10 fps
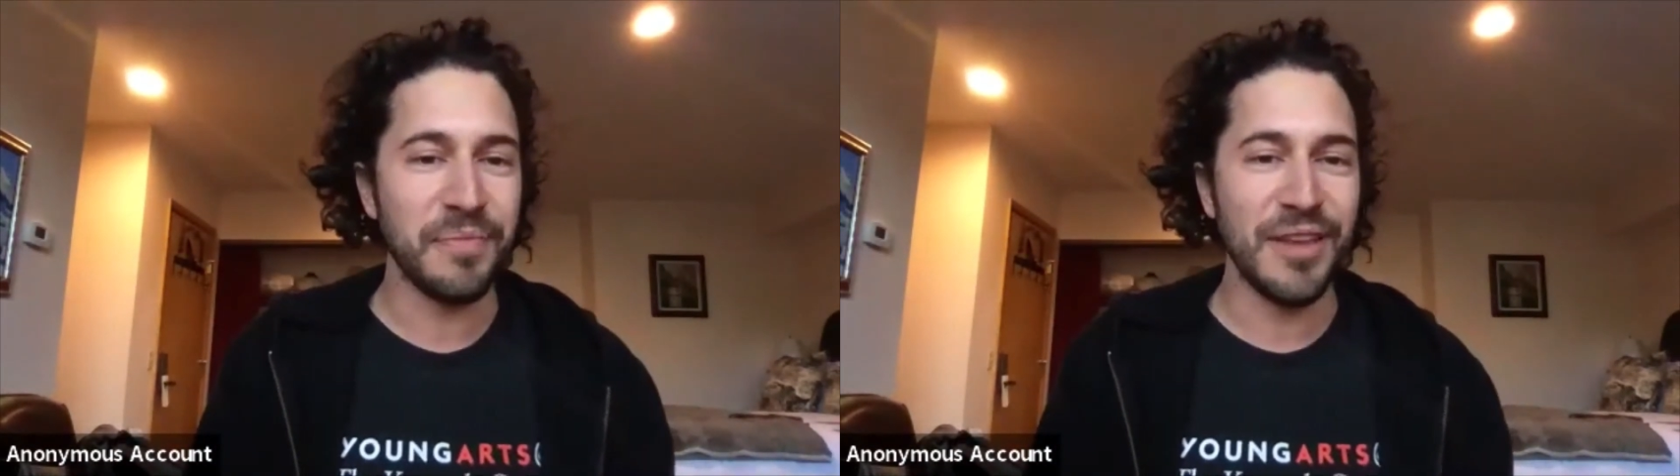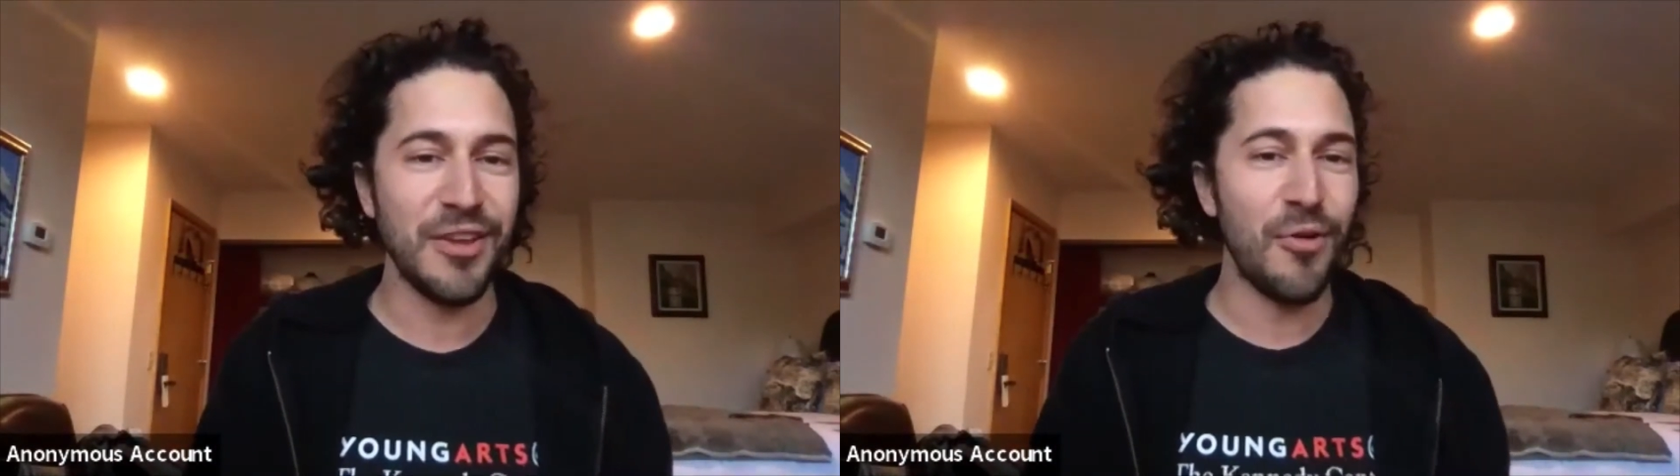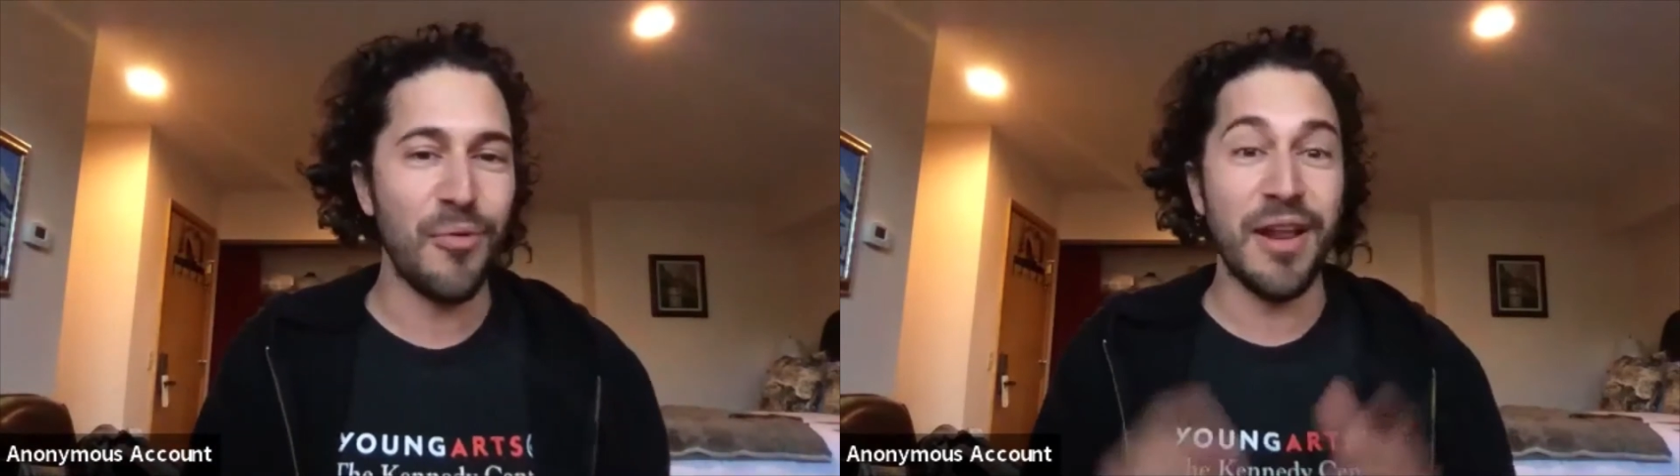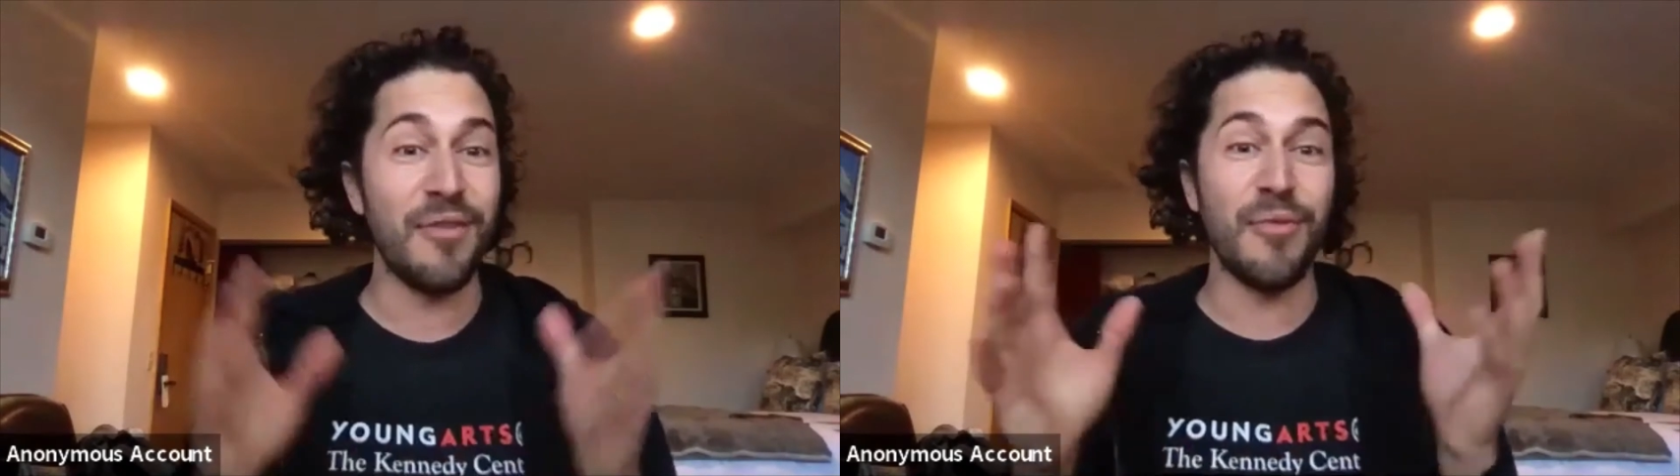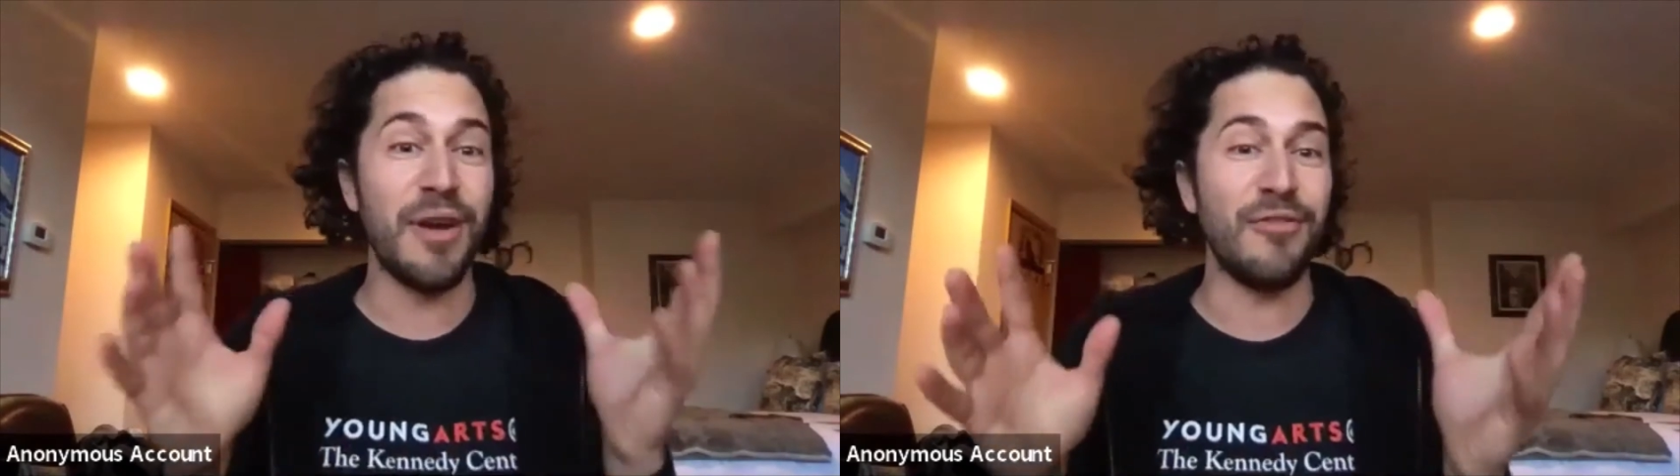you know,
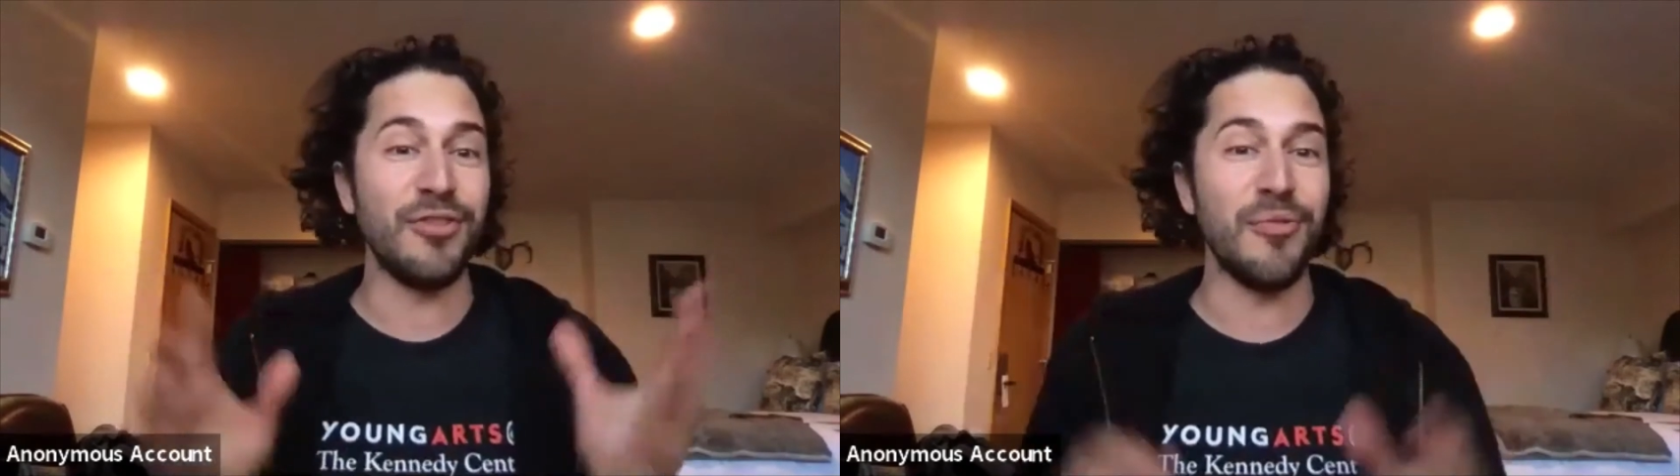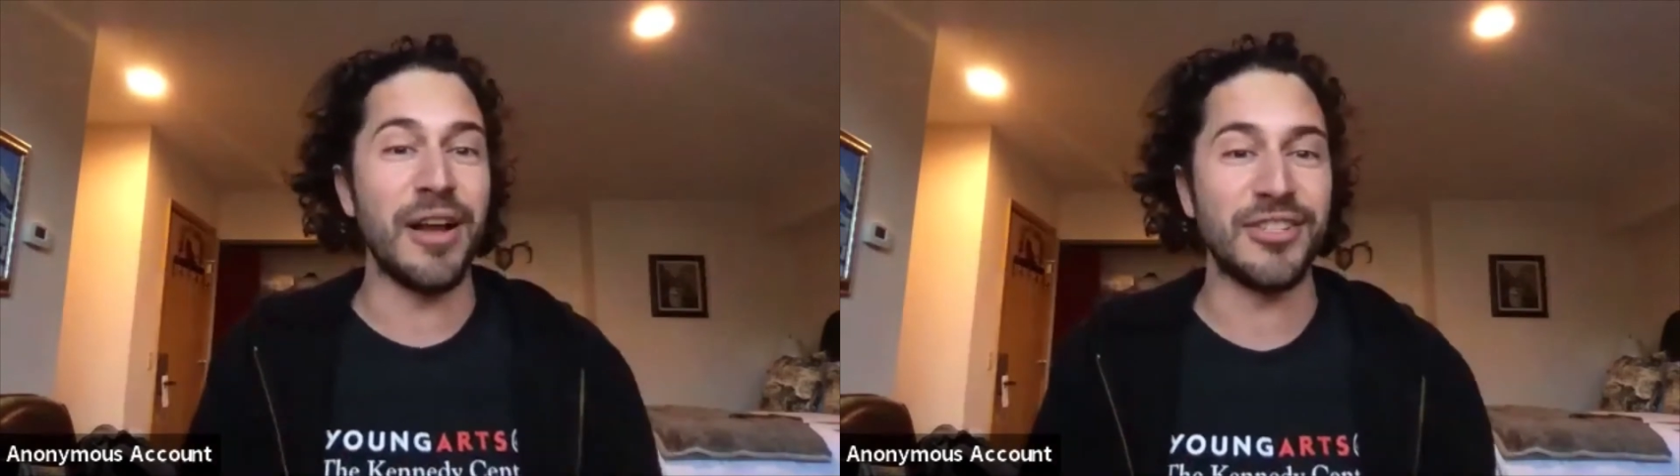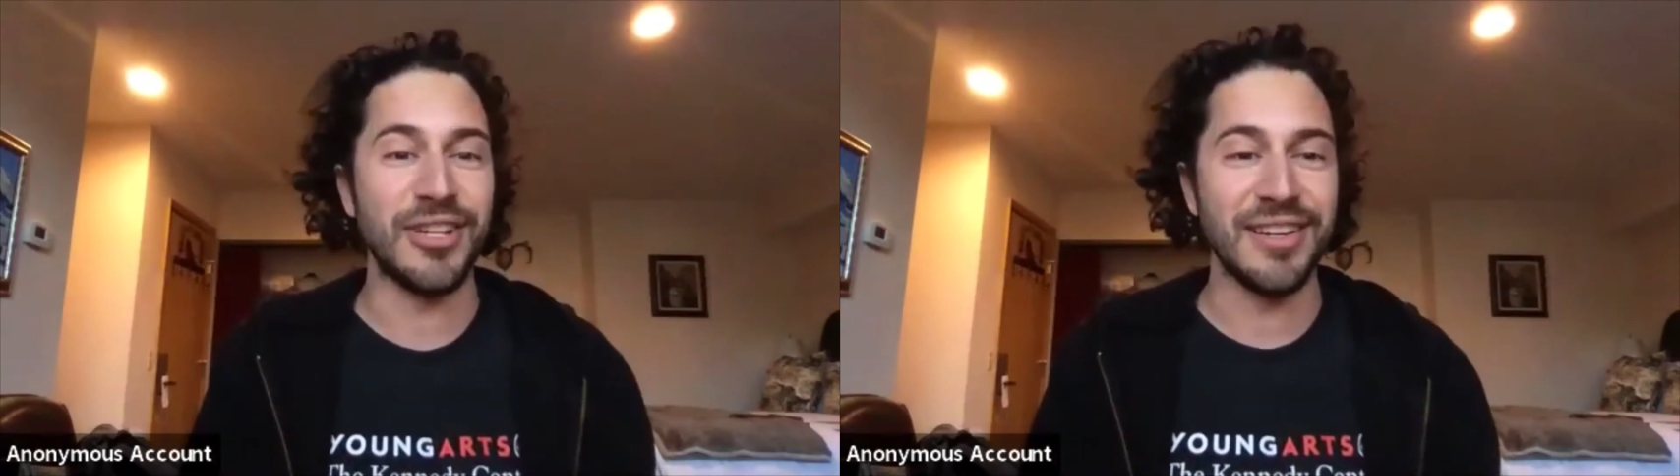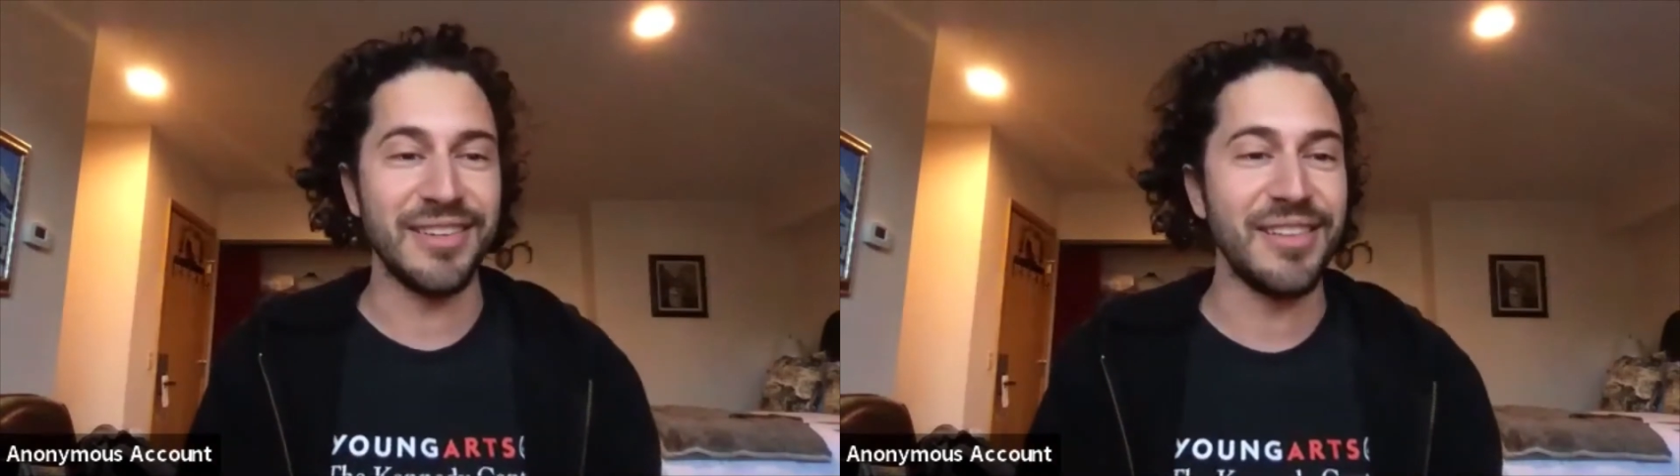whatever direction